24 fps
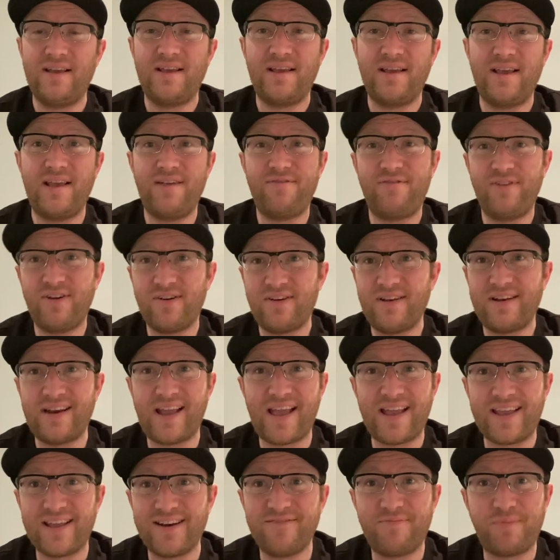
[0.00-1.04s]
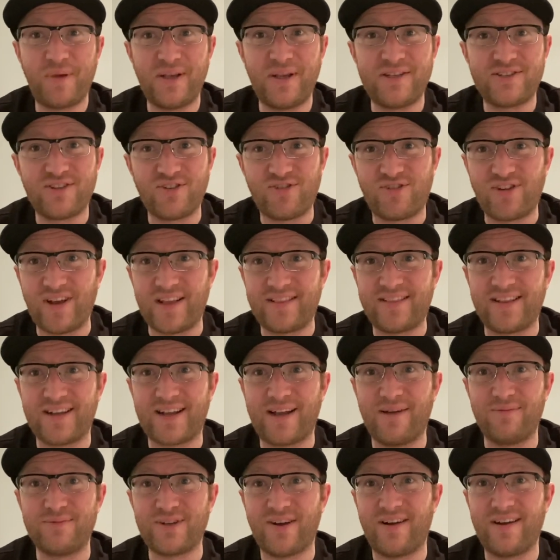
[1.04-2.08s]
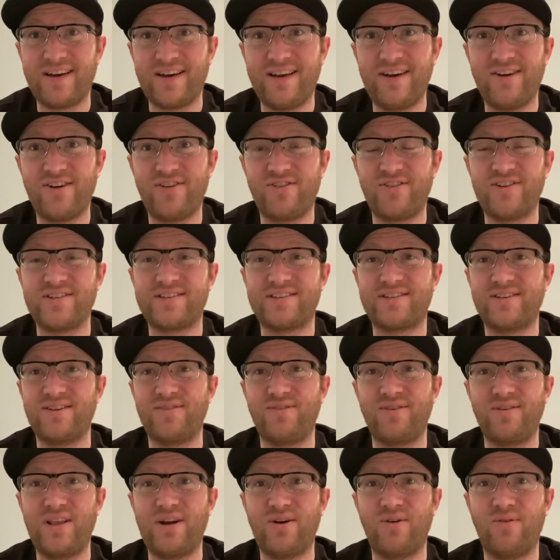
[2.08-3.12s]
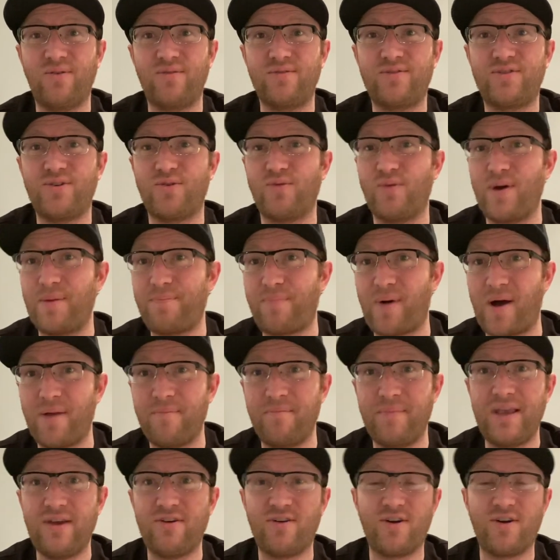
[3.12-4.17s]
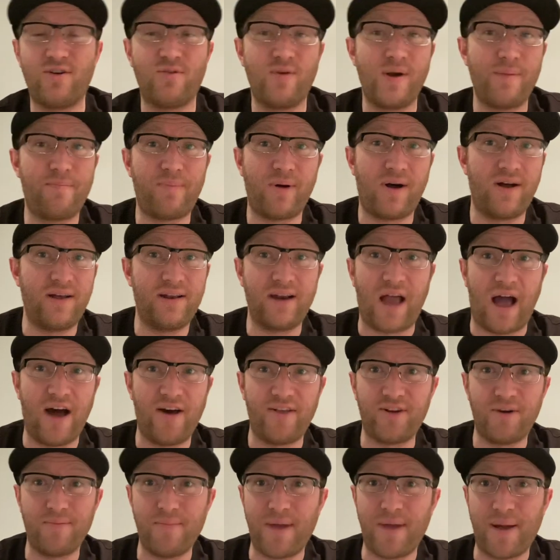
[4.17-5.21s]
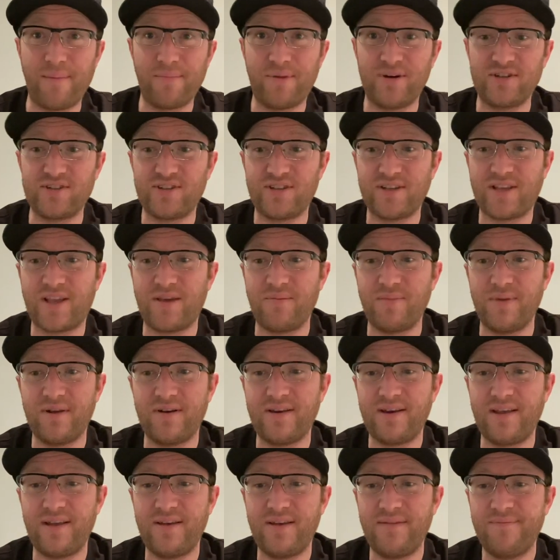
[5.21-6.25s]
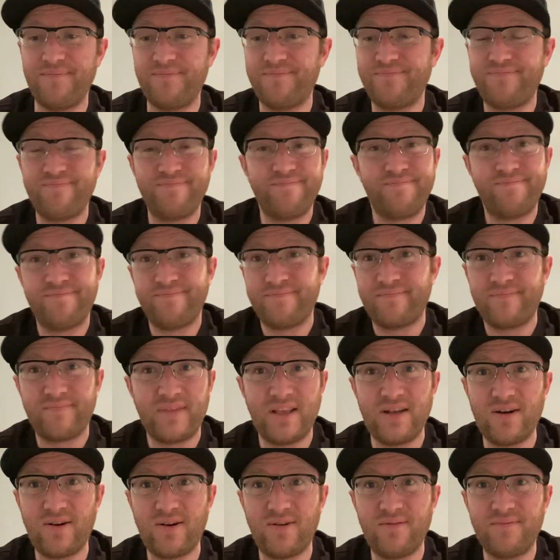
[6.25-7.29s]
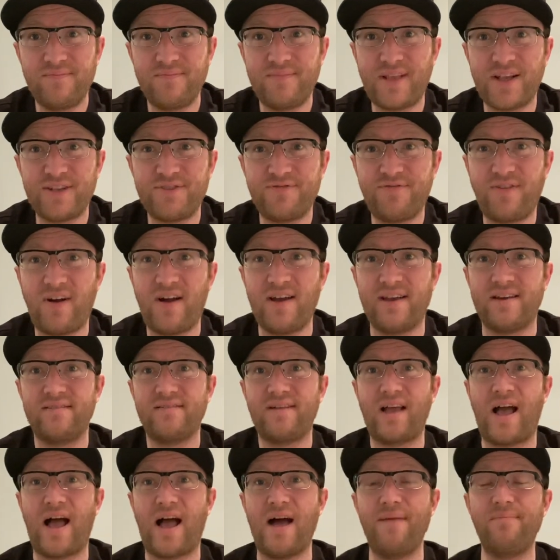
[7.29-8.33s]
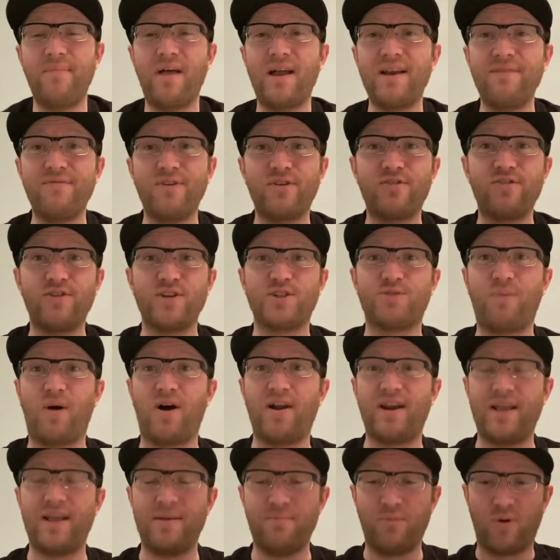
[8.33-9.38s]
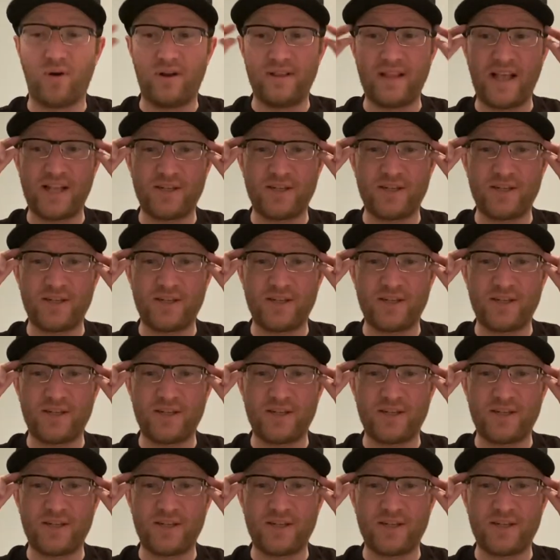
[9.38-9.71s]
if you're a negative piece of shit that comes on here just to, you know, to rip on me or to rip on other members of the community, you know, that's fine. I'm not even gonna respond anymore. And that's